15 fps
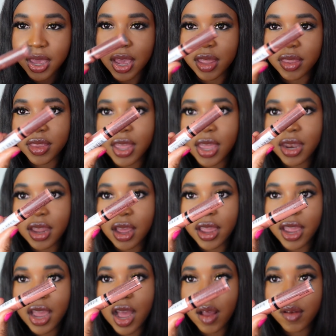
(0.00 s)
And then I
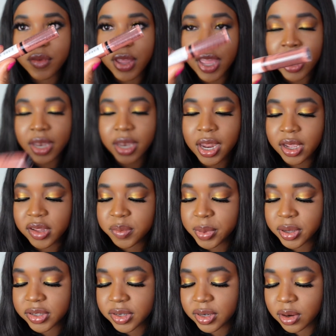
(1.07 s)
have a NYX
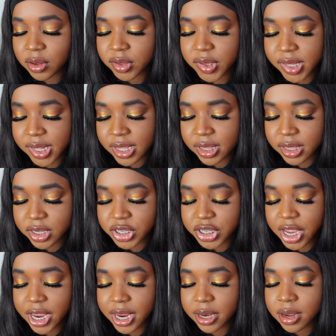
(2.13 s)
Butter Gloss in the
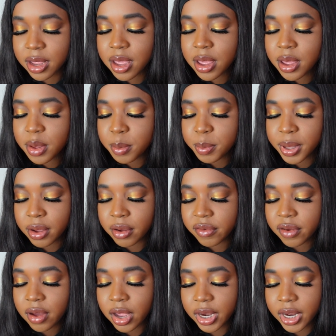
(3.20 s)
shade Bit of
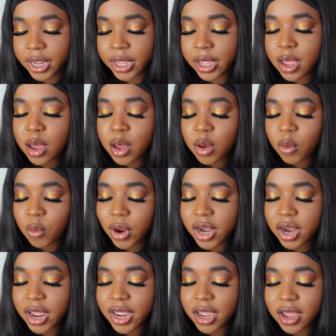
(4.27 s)
Honey. When
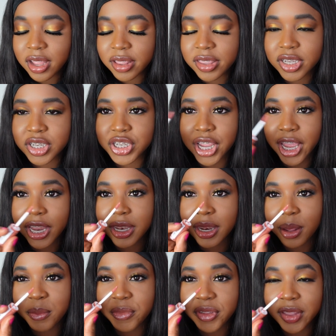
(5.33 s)
I heard the shade
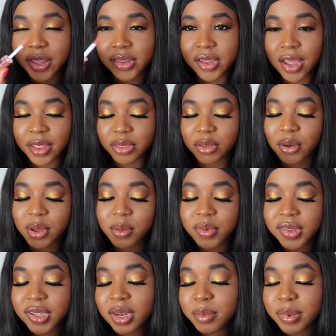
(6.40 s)
name for this, I thought it
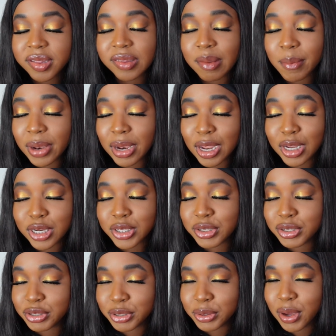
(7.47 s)
was going to be similar
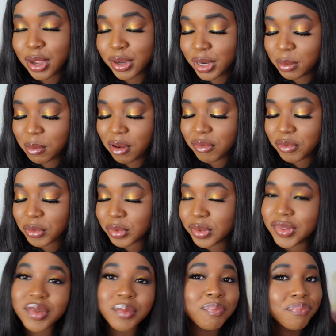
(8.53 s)
to Honey
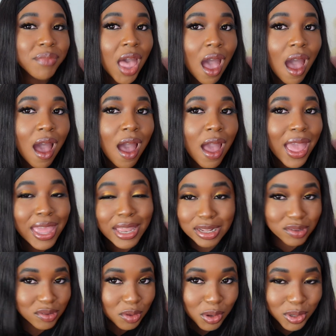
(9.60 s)
Waffles. It
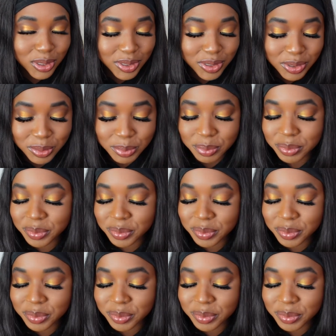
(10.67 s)
is not.